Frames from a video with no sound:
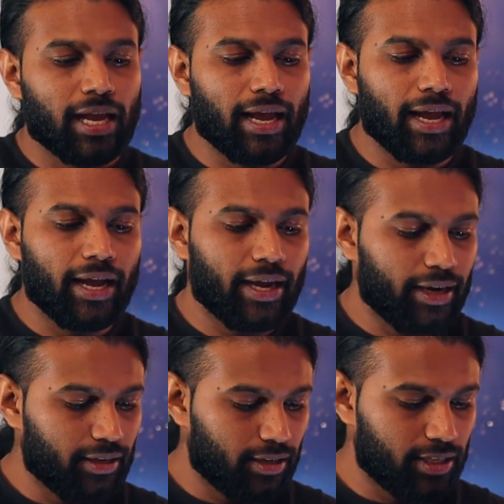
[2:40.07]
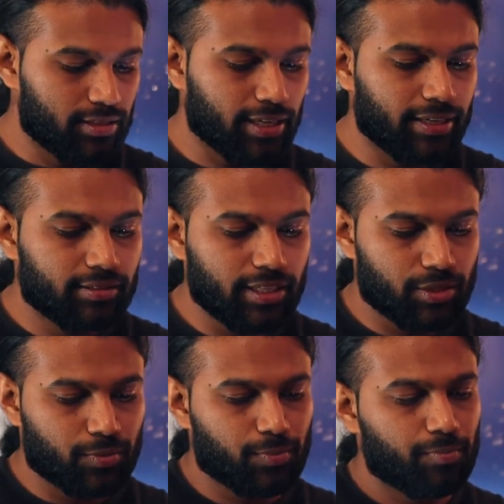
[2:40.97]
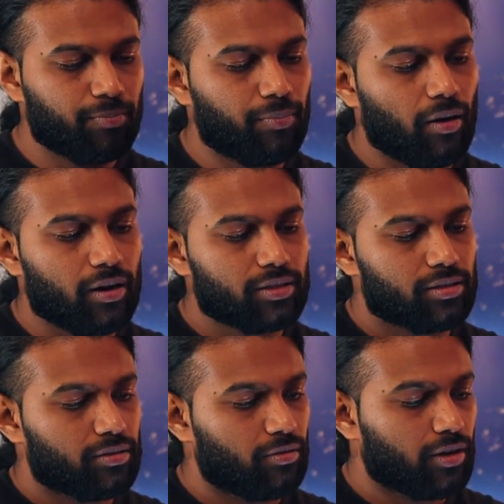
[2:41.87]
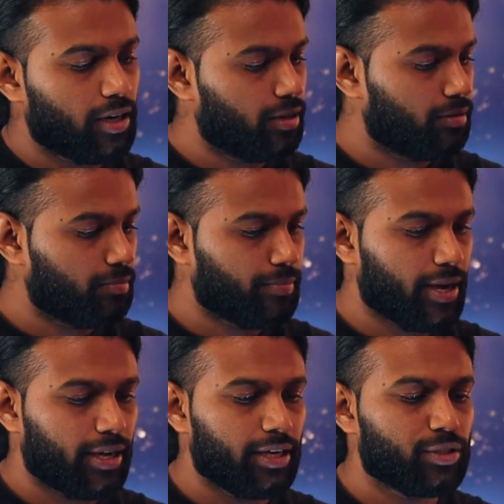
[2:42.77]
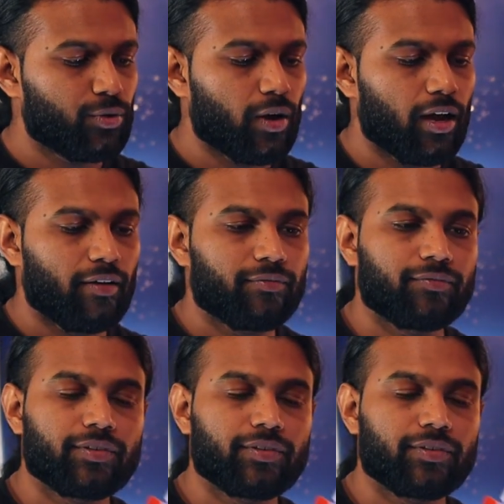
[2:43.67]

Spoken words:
and inside this box or package you have